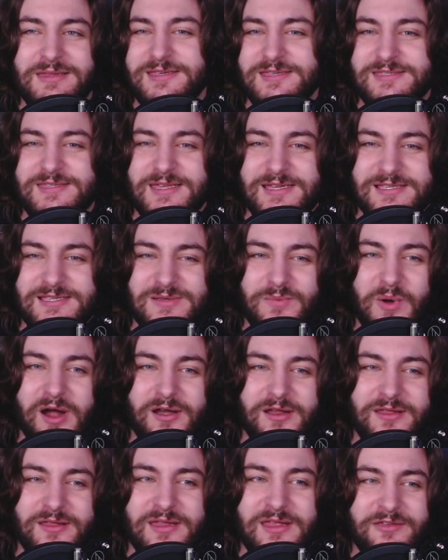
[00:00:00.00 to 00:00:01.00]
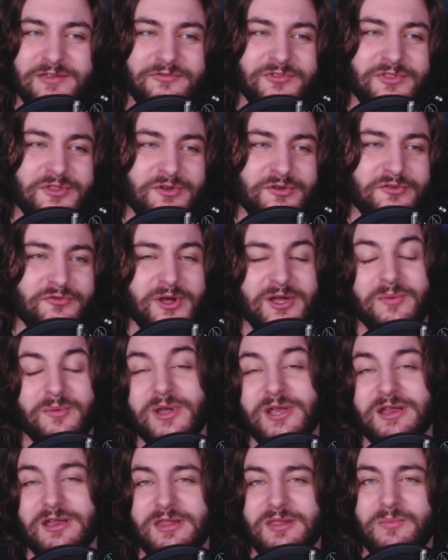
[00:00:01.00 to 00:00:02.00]
these things about even though you've
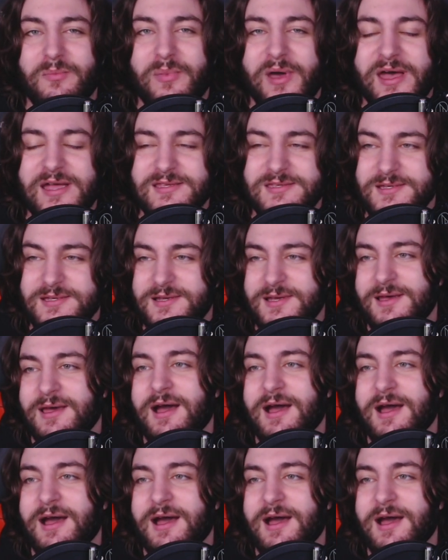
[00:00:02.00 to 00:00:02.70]
recommended it in the past?